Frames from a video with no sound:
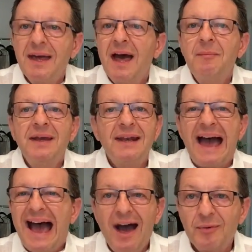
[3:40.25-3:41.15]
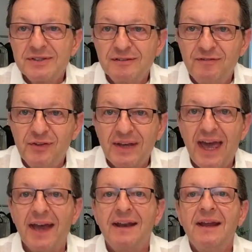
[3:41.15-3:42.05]
I mean hours if you
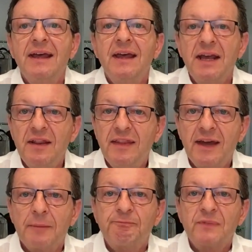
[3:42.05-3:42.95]
can, in there.